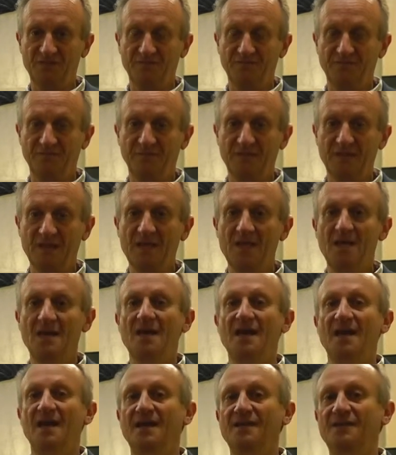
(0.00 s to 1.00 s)

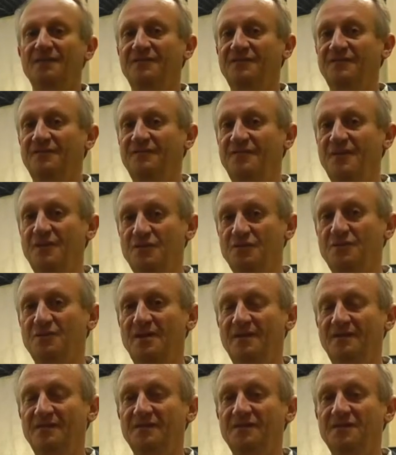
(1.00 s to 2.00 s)
And the
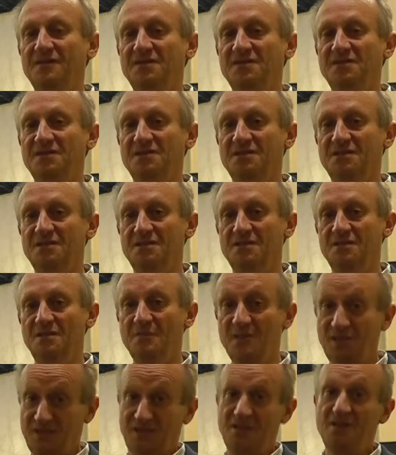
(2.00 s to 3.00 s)
photograph that's the
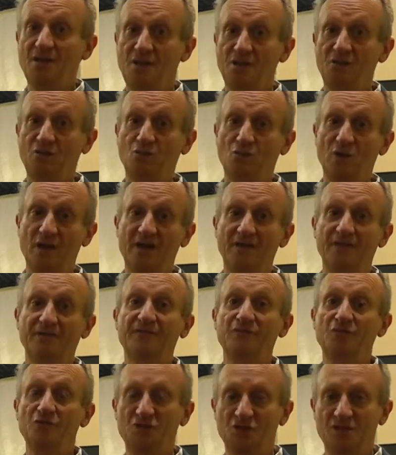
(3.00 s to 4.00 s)
best known one
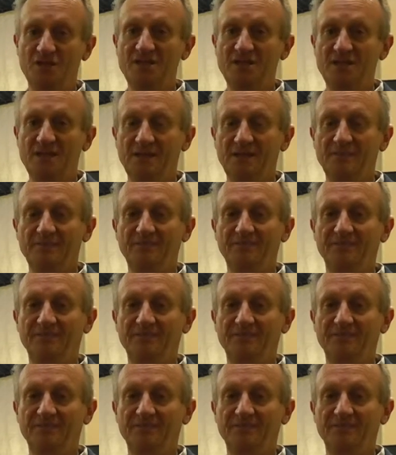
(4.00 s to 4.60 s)
of Eugenia,